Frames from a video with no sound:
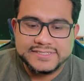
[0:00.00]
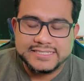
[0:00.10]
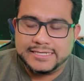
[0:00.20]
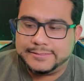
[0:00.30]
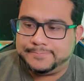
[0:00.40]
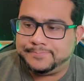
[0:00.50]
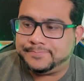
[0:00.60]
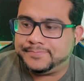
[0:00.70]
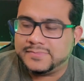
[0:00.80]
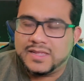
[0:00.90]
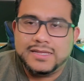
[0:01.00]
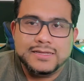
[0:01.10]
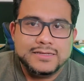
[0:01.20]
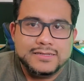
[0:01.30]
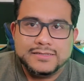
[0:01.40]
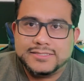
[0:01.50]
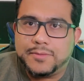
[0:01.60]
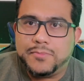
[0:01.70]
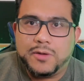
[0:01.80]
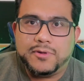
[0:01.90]
some
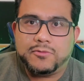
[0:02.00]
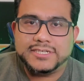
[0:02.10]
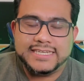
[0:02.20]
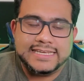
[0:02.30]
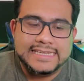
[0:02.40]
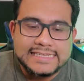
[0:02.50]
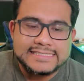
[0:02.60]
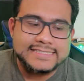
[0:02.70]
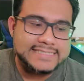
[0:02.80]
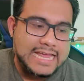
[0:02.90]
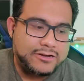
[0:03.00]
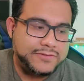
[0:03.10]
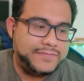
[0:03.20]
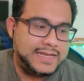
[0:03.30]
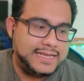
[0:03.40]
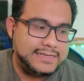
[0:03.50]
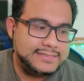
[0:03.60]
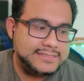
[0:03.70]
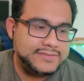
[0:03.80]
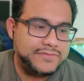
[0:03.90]
some moment where she needs to
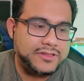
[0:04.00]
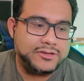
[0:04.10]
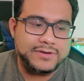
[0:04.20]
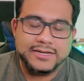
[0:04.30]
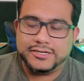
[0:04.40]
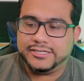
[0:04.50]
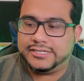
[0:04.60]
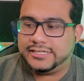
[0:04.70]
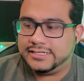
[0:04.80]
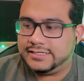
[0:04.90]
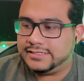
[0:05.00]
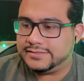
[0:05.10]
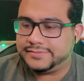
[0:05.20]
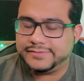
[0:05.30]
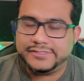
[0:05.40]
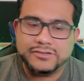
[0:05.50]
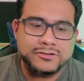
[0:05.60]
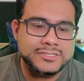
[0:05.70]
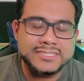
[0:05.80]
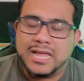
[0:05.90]
sacrifice for the greater good
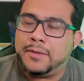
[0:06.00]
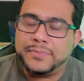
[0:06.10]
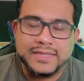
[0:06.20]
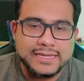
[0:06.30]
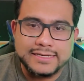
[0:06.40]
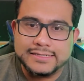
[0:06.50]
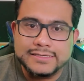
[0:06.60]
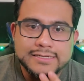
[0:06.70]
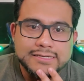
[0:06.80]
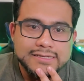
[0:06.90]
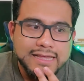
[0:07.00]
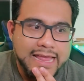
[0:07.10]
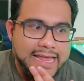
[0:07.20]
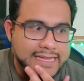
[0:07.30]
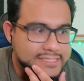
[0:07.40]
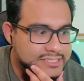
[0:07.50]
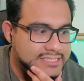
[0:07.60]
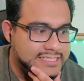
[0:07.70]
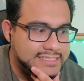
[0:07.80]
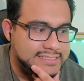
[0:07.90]
or something, and
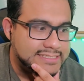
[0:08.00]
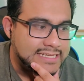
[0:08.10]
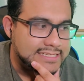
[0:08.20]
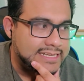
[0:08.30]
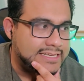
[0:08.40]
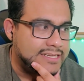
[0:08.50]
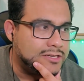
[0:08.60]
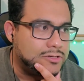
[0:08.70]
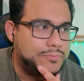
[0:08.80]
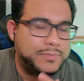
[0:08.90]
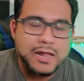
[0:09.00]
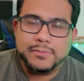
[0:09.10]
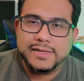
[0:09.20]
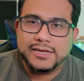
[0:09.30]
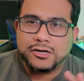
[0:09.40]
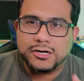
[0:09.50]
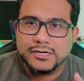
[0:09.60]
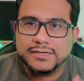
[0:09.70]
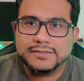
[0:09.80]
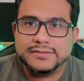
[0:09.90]
she's and, and it'll probably hurt